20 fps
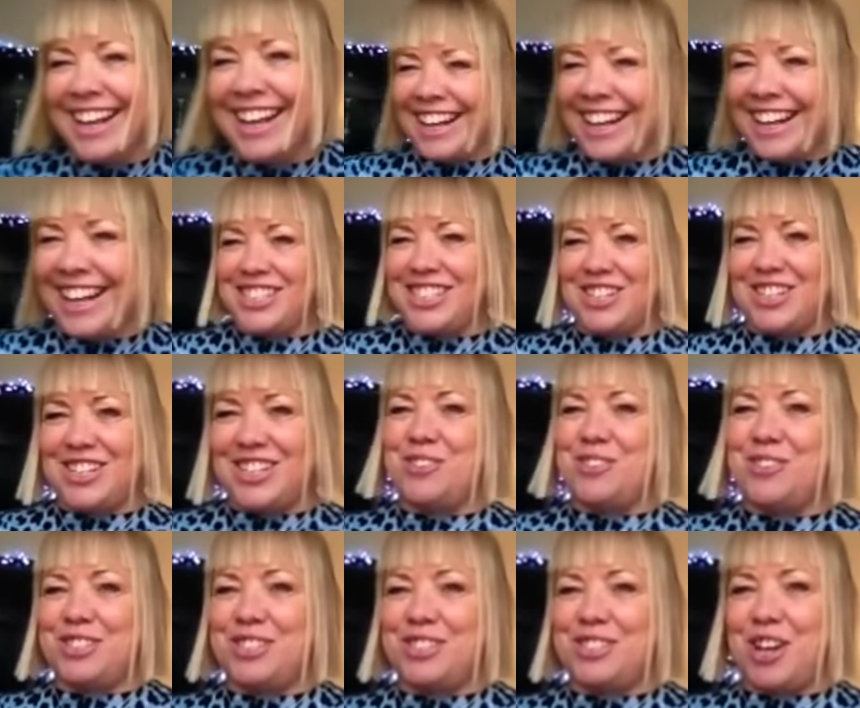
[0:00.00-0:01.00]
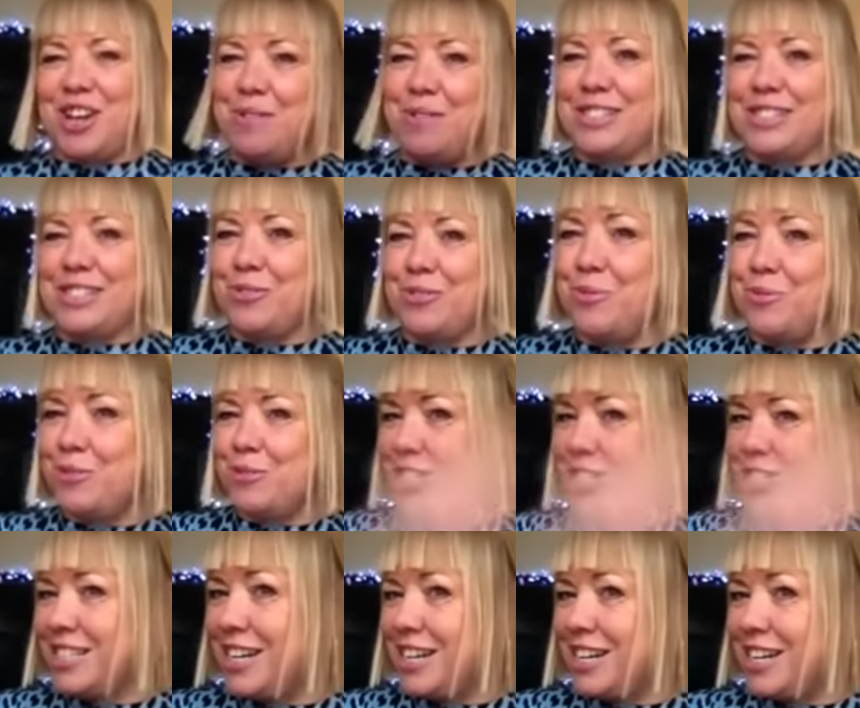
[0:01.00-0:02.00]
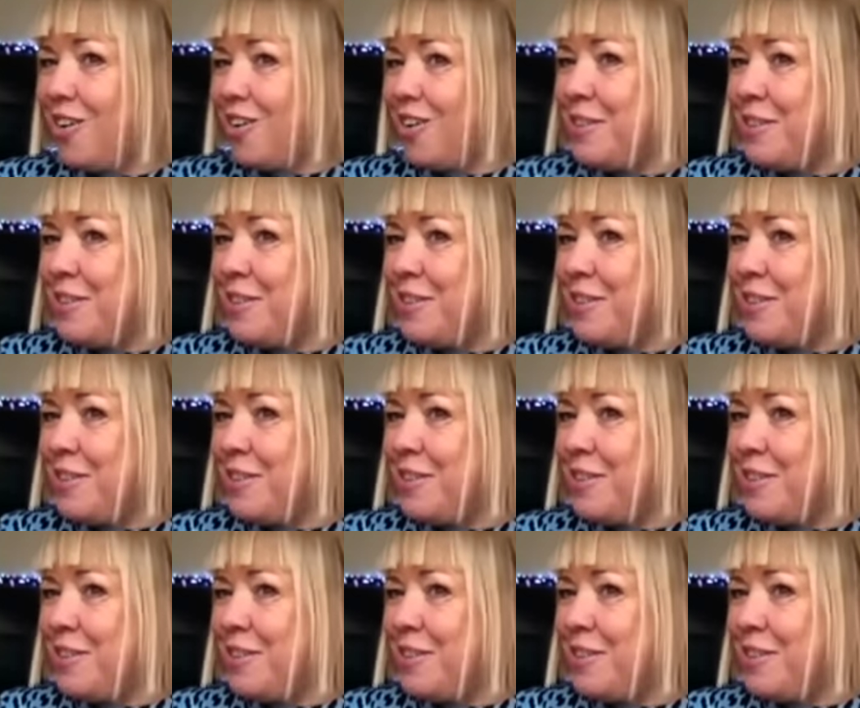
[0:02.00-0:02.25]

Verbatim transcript: just goes to show it's all just live